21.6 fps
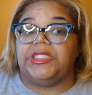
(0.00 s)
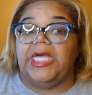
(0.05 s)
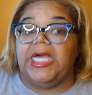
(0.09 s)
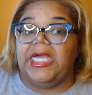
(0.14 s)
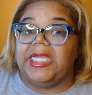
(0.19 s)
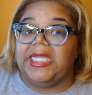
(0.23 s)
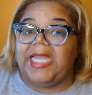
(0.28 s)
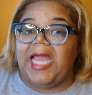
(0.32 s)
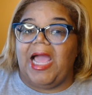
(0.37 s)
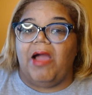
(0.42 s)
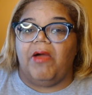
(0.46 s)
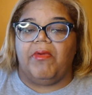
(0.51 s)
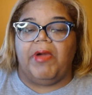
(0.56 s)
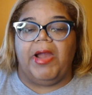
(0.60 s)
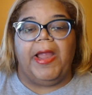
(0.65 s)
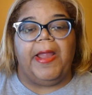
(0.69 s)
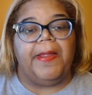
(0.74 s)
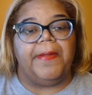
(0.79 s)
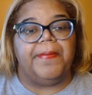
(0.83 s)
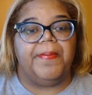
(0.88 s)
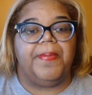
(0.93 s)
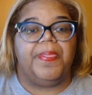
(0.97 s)
thug it out
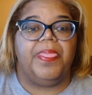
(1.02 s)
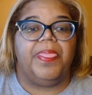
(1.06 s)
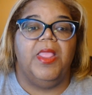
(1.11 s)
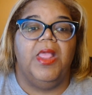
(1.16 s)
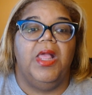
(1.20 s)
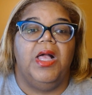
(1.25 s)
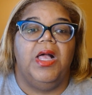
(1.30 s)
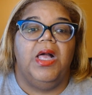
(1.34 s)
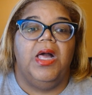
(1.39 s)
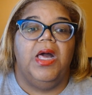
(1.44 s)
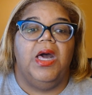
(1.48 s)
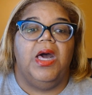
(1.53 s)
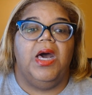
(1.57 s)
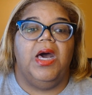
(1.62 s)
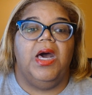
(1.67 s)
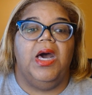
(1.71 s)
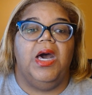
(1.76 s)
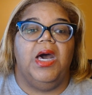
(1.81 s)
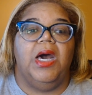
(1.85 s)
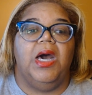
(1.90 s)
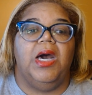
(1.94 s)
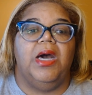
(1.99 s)
right
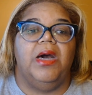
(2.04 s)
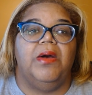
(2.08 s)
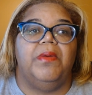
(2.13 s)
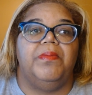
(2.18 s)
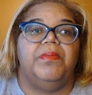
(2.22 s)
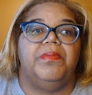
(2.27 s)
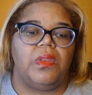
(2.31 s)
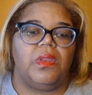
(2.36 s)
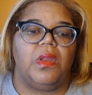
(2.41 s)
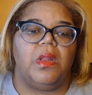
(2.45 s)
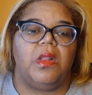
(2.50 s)
um